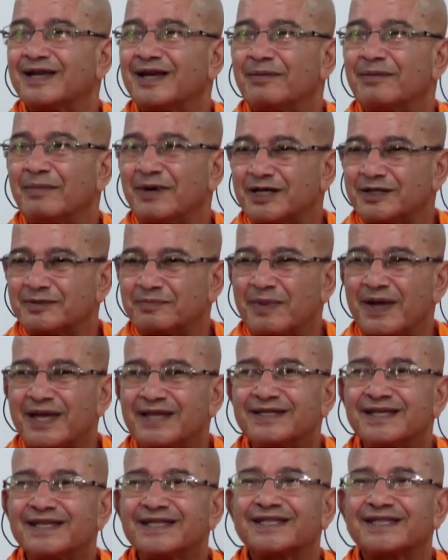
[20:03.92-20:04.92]
But space
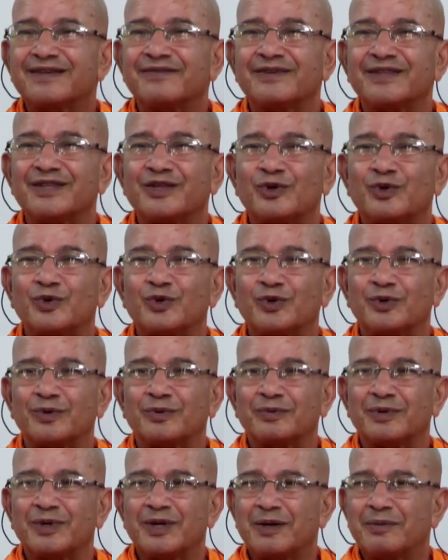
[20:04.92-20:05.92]
has given the room,
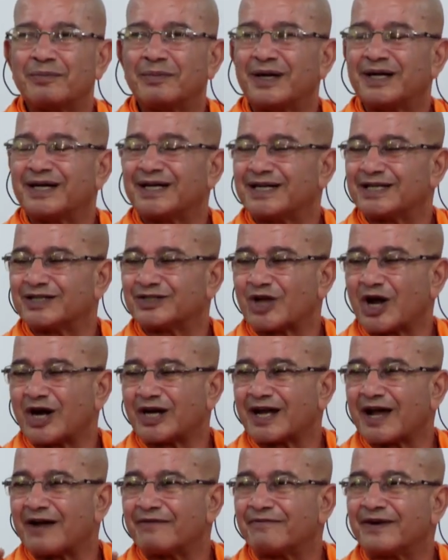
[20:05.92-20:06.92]
but it is not
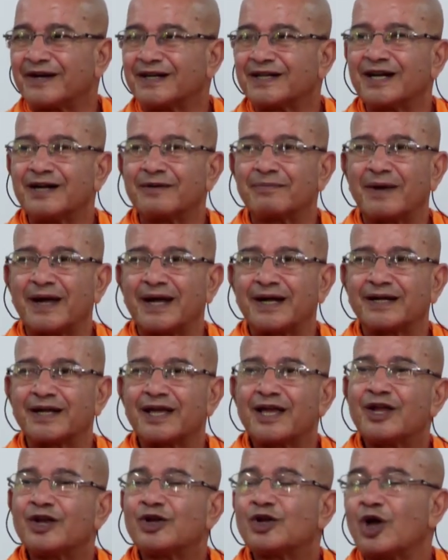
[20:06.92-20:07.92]
affected by it,
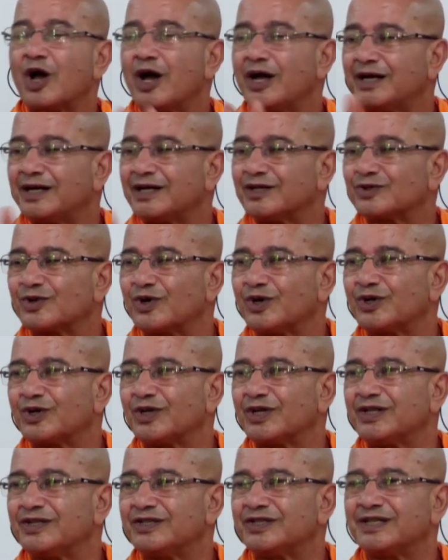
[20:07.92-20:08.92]
nor it is going to
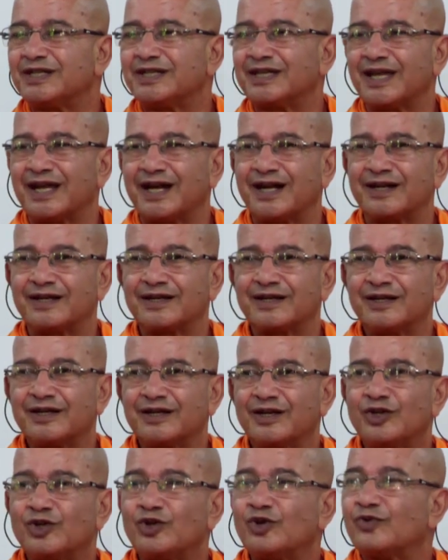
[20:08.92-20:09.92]
instigate.
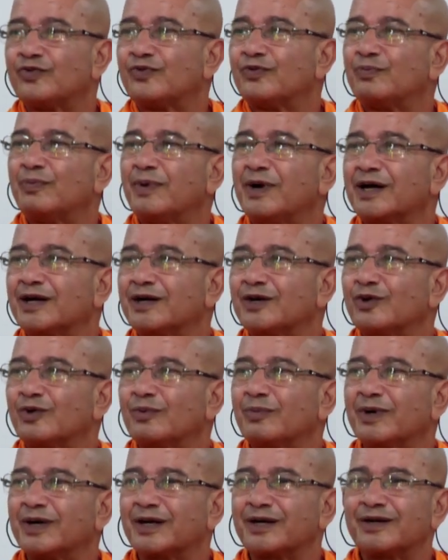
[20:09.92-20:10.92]
You
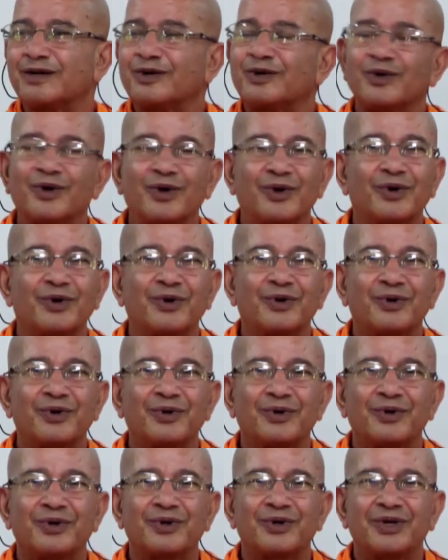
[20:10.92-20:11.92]
burn. No.
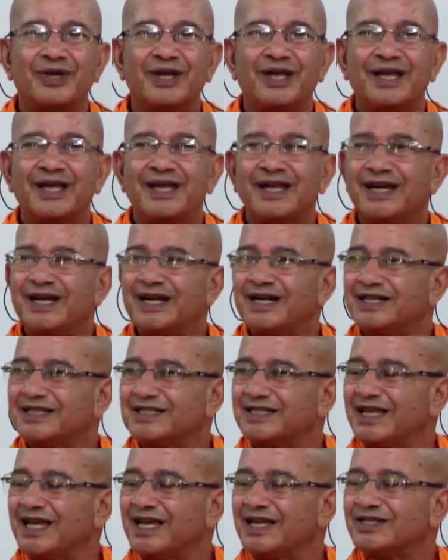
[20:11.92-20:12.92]
It's
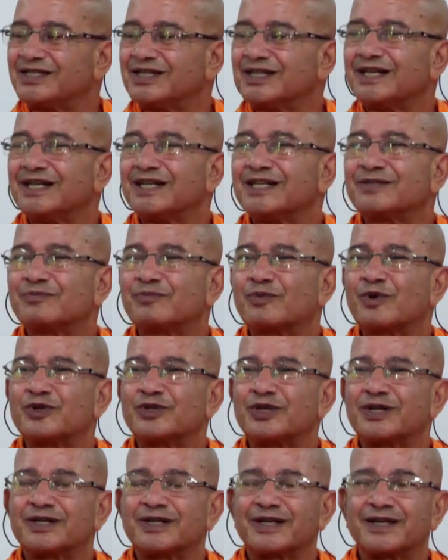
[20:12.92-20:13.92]
nature, it's
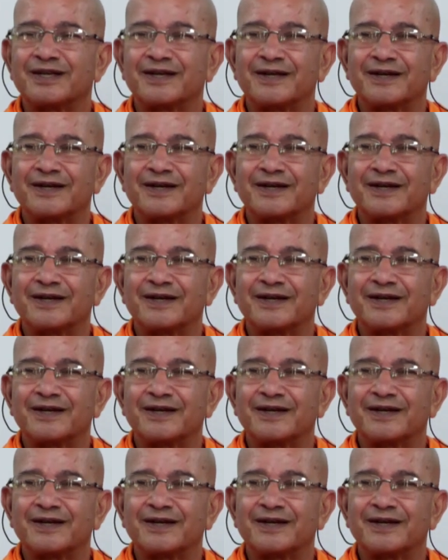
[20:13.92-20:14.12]
projecting.